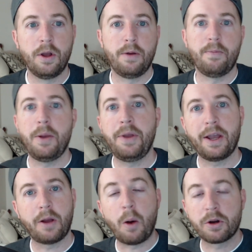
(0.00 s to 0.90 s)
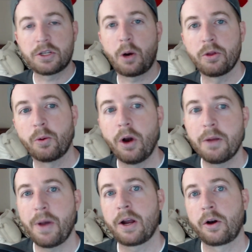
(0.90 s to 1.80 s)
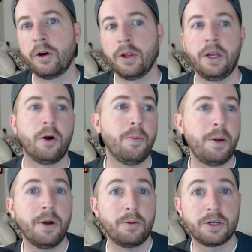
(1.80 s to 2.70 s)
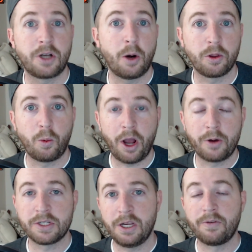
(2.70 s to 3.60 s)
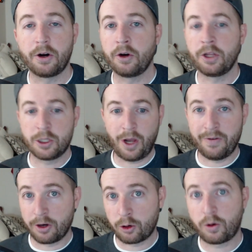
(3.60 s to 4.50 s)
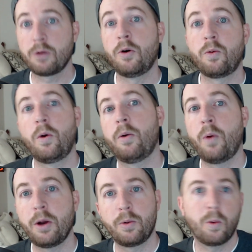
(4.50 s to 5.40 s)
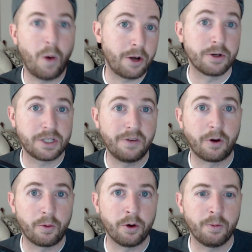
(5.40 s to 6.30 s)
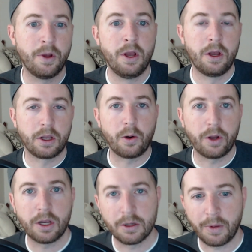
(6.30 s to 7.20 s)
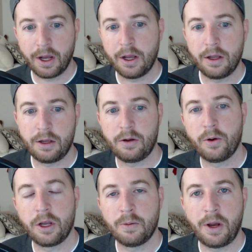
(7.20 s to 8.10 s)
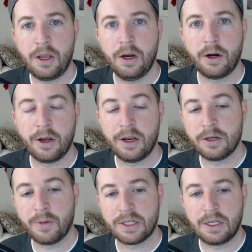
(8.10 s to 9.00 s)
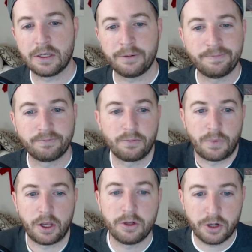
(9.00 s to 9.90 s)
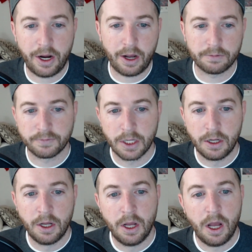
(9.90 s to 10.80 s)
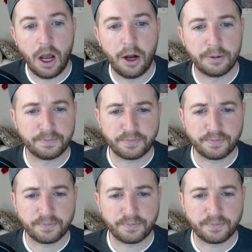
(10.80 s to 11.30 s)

maybe I want to start with the running back early, or maybe I want to start with the wide receiver early. So I have an incredible wide receiver room going into my year and into my season. You can try it out.